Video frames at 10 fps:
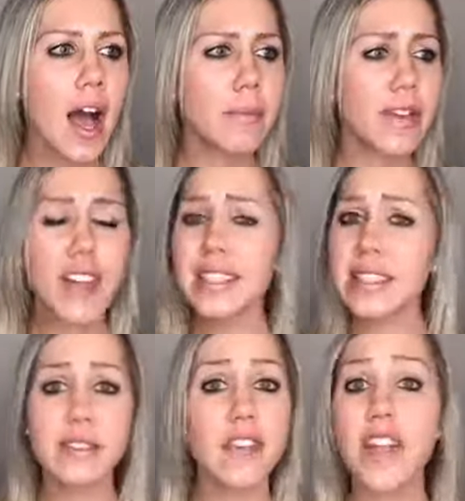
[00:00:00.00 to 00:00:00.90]
if
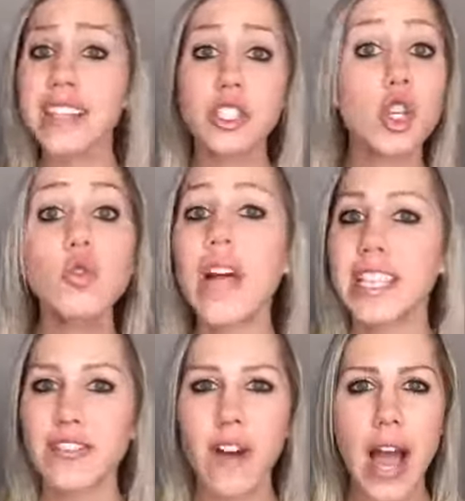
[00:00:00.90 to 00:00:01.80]
that's you,
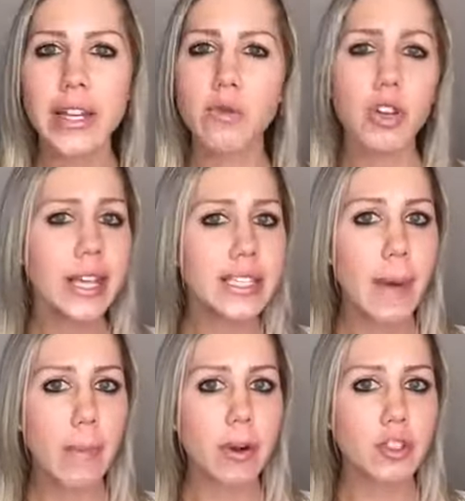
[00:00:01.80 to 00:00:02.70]
that's fine. It really is
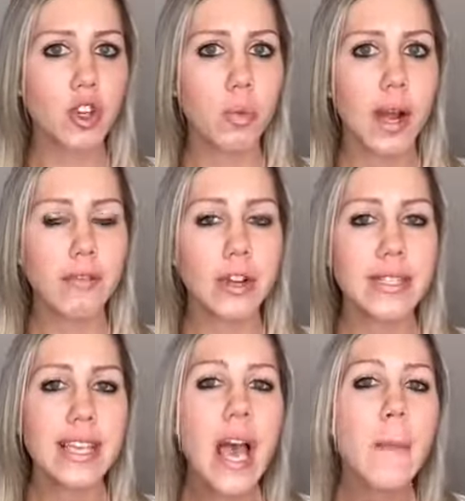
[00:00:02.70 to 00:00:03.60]
about personal preference.
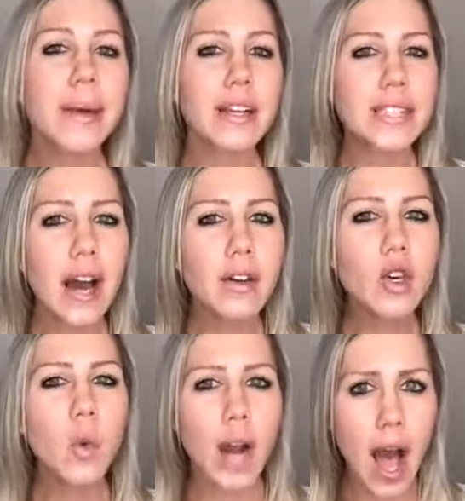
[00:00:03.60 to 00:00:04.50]
But I'll tell you
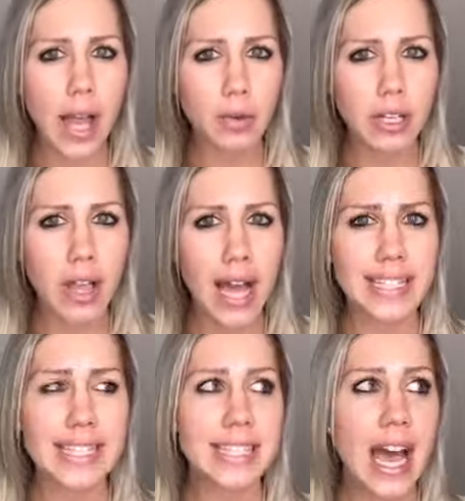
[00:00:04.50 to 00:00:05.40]
what I realized
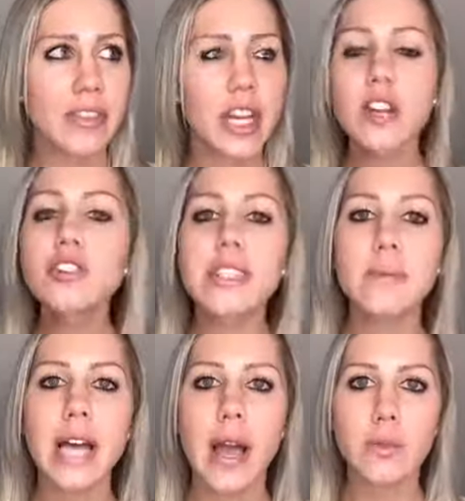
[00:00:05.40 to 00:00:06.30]
is that there are some
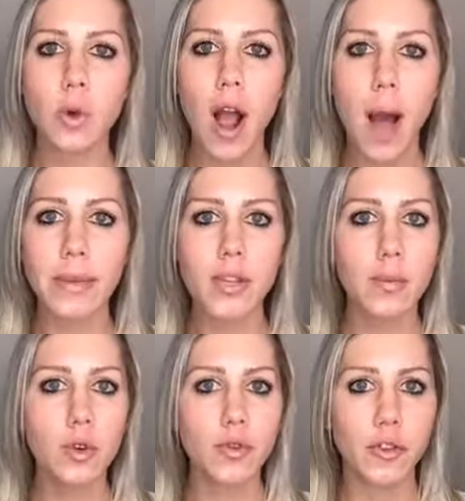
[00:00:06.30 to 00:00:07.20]
times where I'm in the
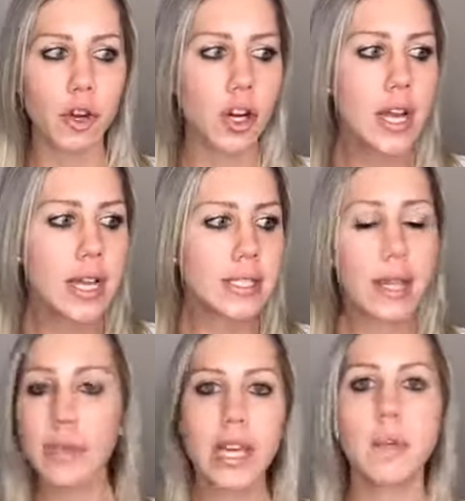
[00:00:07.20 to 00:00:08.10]
mood for
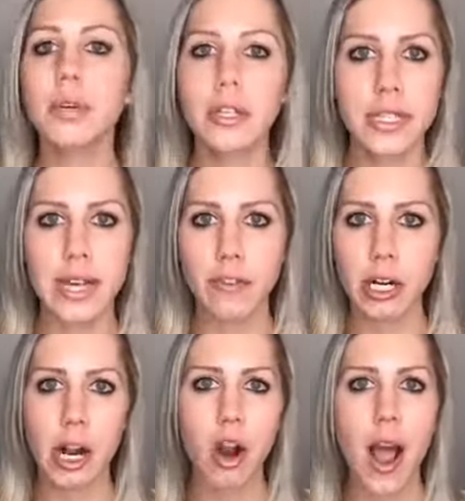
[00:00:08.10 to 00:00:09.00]
something completely different,
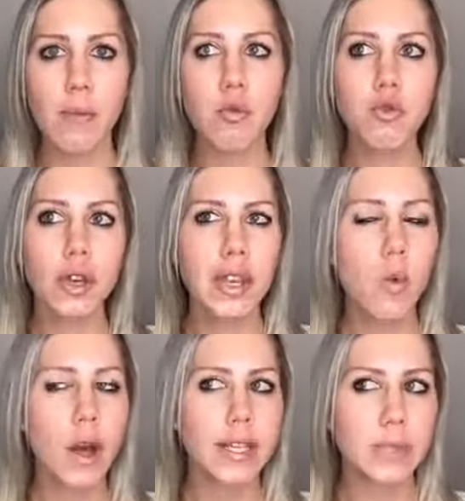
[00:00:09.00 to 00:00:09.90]
or I really
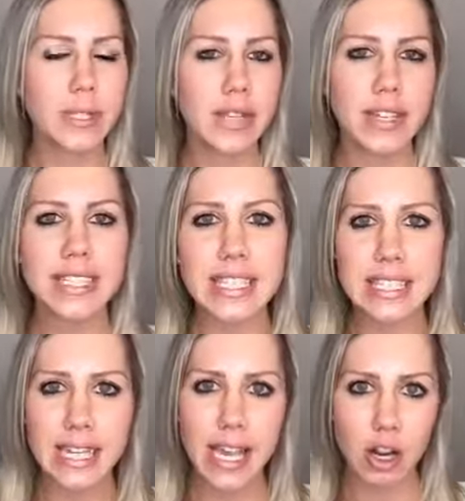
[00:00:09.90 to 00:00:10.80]
want a specific
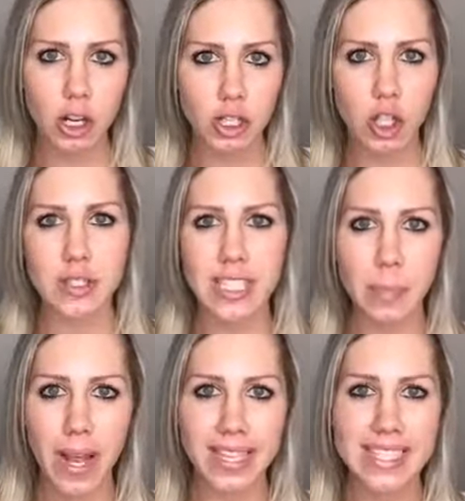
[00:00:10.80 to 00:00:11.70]
seasoning or a certain
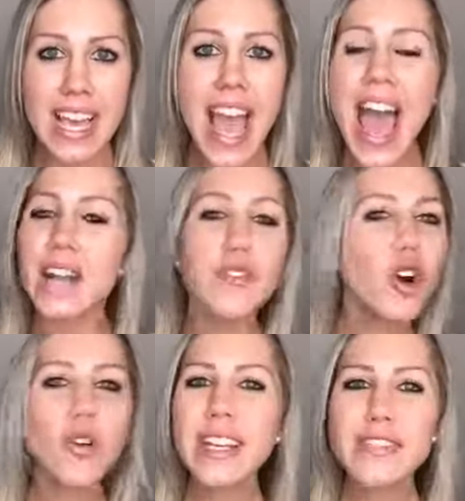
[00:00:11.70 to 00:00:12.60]
spice. And if you
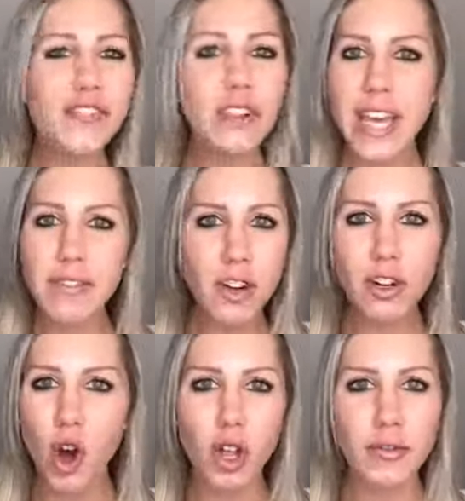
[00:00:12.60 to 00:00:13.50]
already flavored
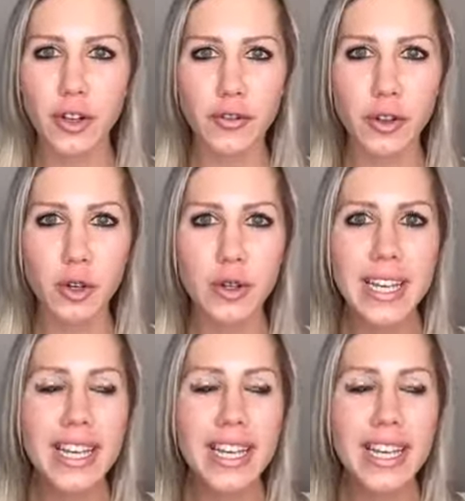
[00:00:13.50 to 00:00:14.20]
all of your food,